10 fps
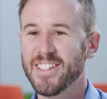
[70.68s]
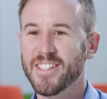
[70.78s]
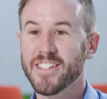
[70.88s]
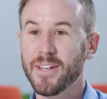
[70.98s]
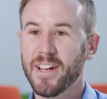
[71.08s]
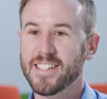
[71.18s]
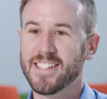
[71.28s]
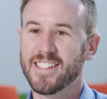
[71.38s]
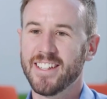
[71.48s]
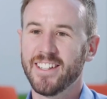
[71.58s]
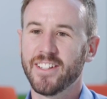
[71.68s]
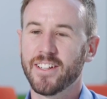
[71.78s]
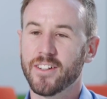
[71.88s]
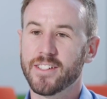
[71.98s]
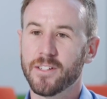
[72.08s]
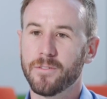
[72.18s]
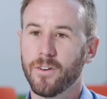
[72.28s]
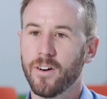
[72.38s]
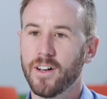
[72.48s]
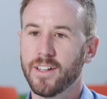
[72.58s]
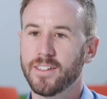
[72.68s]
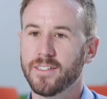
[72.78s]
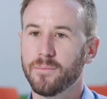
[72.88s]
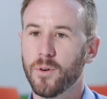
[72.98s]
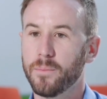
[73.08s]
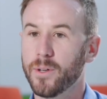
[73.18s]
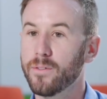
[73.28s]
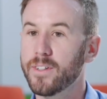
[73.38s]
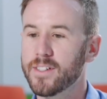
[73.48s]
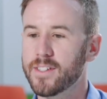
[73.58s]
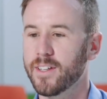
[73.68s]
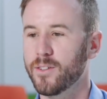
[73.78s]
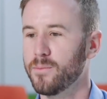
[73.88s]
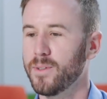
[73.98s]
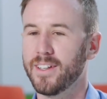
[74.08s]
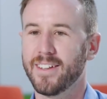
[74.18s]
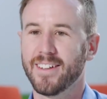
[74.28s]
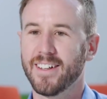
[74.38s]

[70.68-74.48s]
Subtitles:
So some hazards that you can identify might be obvious. They could be